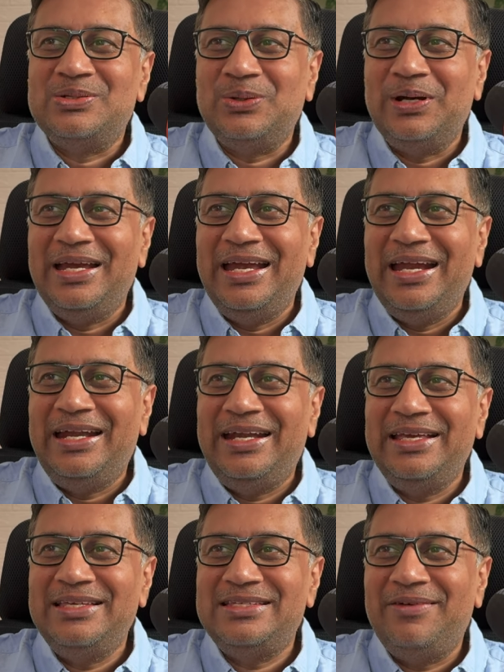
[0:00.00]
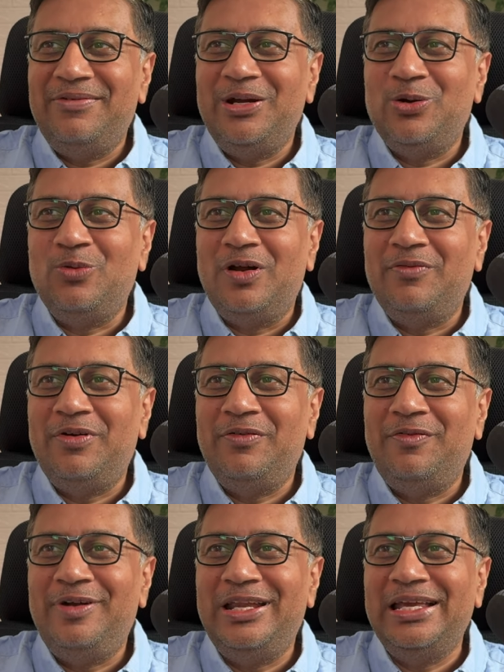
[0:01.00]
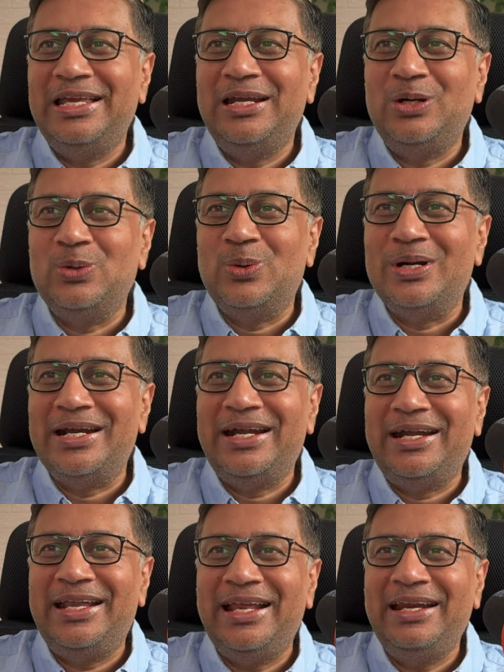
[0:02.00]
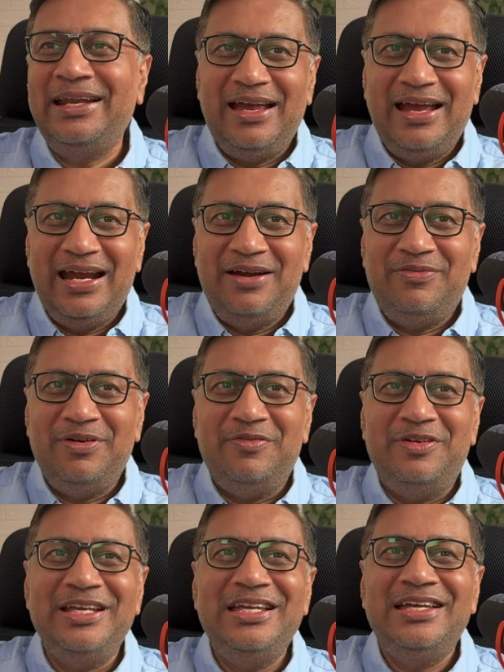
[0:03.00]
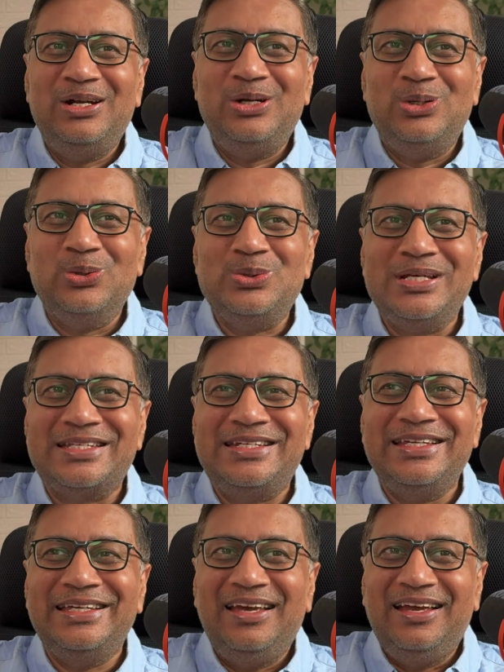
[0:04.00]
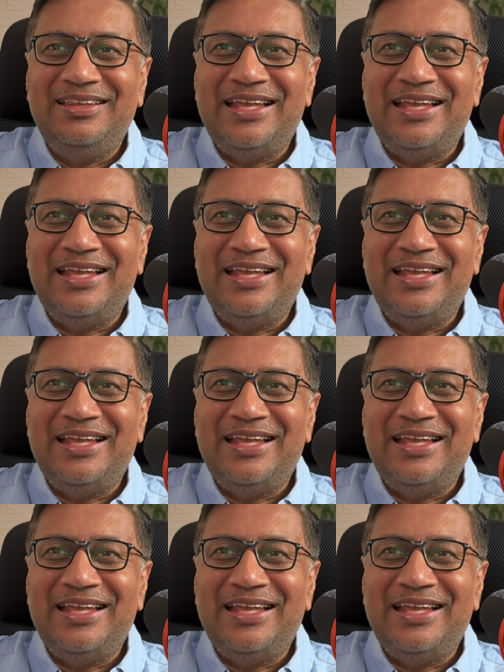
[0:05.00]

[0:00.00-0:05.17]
So 80, 70 to 150, 210 and 50, 260.